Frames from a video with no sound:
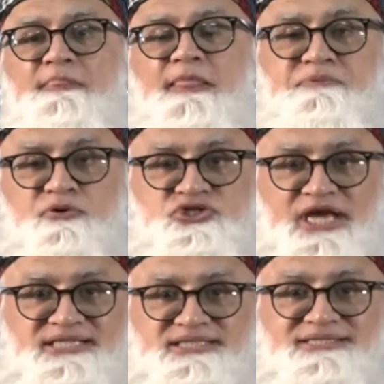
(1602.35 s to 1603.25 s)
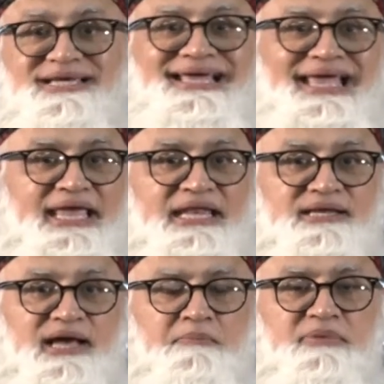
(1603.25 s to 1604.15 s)
projected
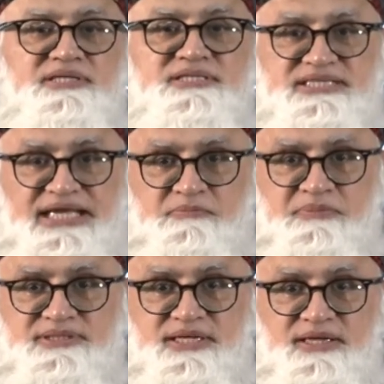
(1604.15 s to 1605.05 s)
income statement.